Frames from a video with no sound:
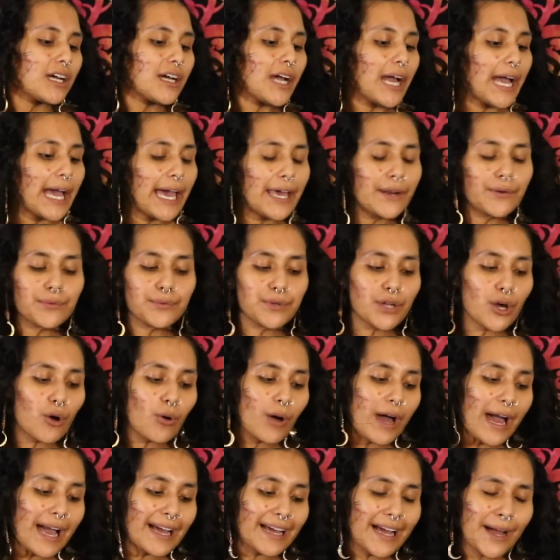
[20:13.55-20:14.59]
I don't know,
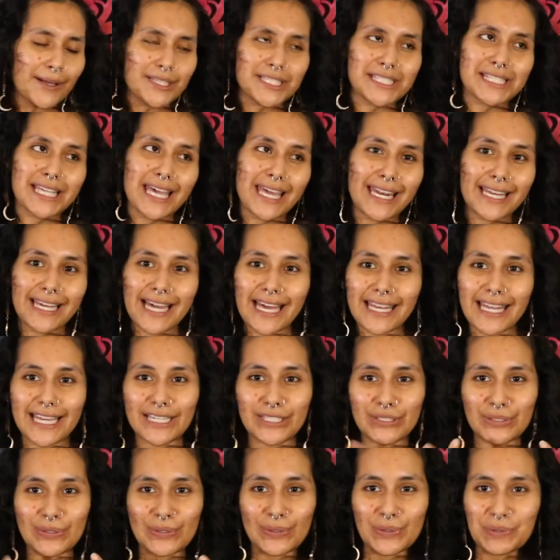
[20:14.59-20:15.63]
I just kind of got
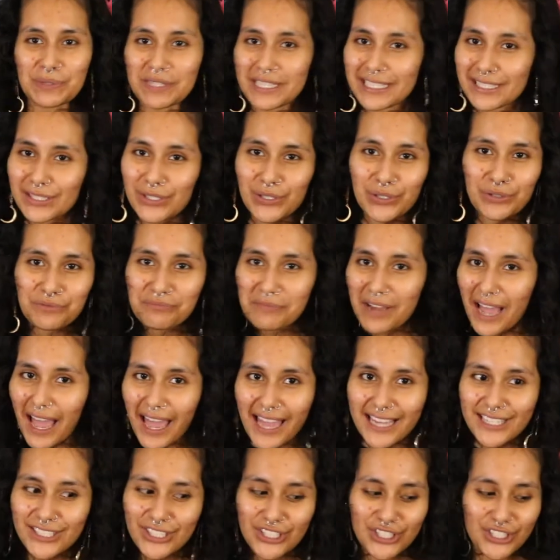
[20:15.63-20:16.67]
like doing too
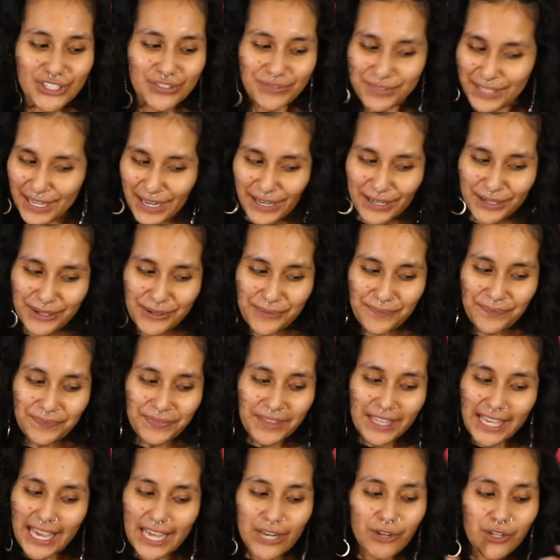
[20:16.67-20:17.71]
much, you know.
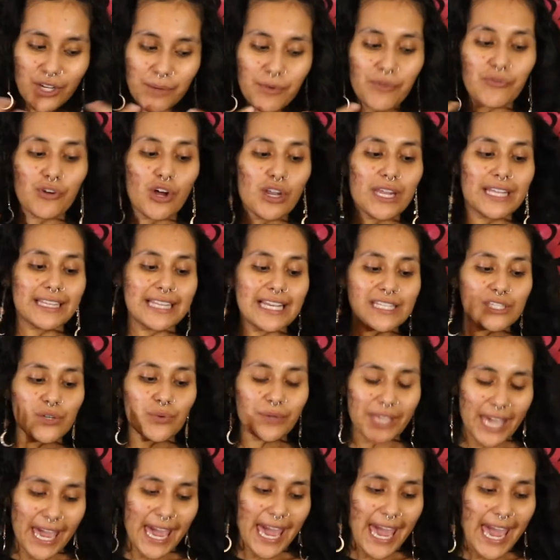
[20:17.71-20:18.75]
And don't get me wrong, like that's
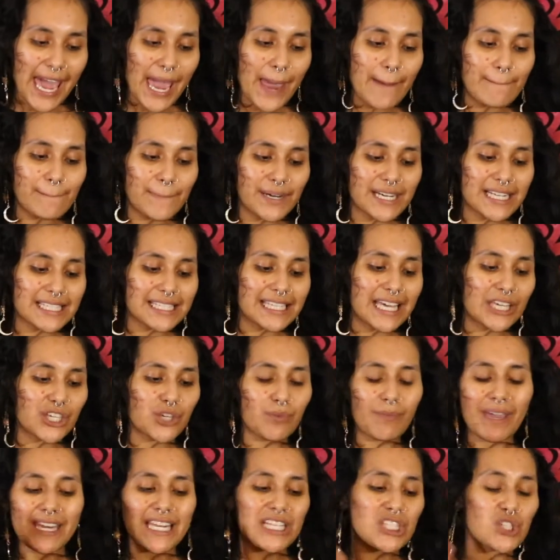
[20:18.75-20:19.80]
okay, but it's like
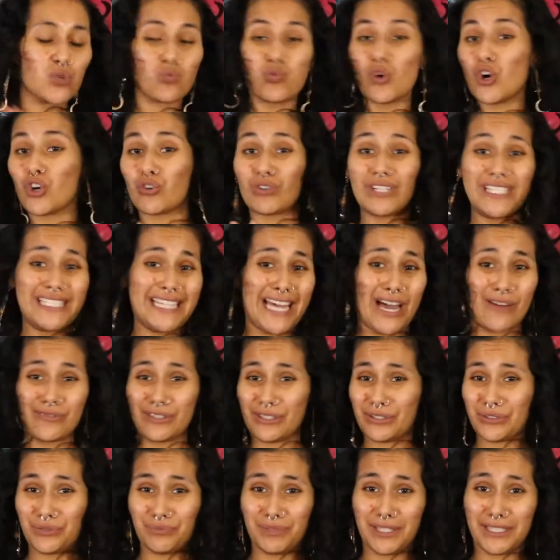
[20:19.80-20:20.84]
you may need to water it down a
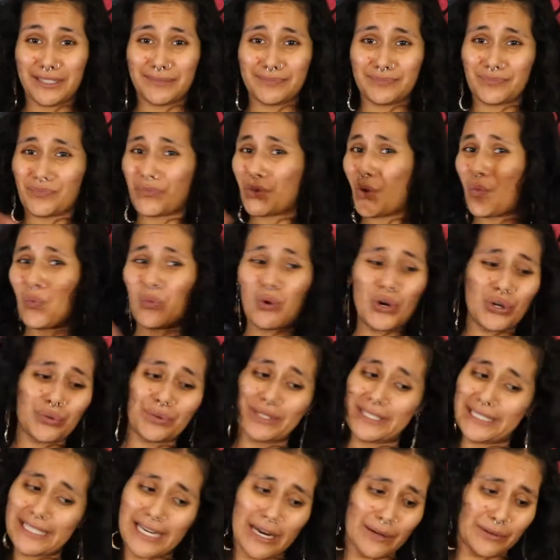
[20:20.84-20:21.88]
little bit. Water
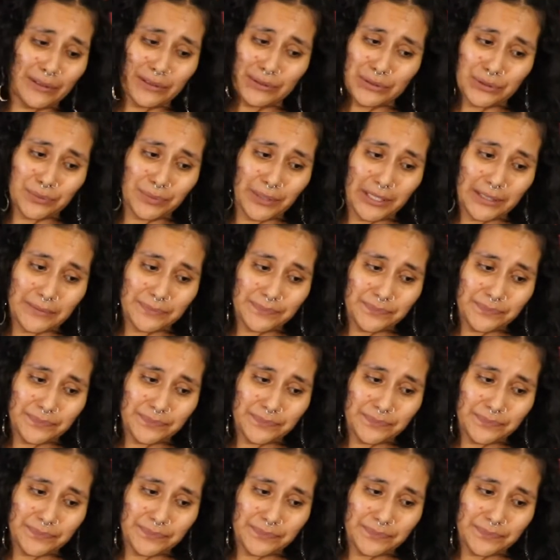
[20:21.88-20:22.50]
it down a little bit.